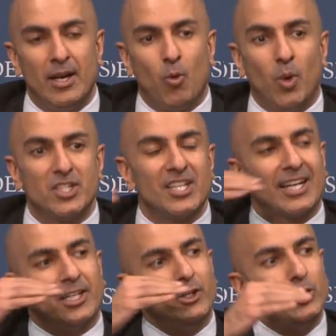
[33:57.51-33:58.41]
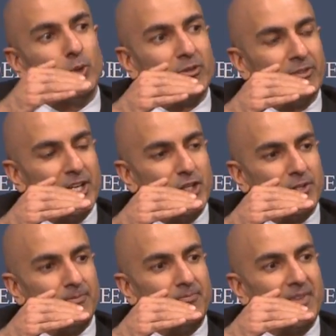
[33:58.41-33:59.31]
what's that going to do to
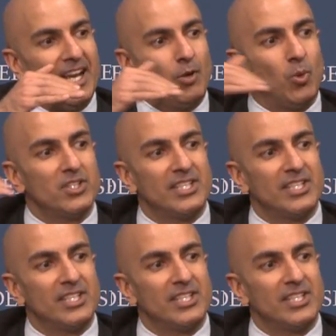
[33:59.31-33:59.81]
inflation, and what's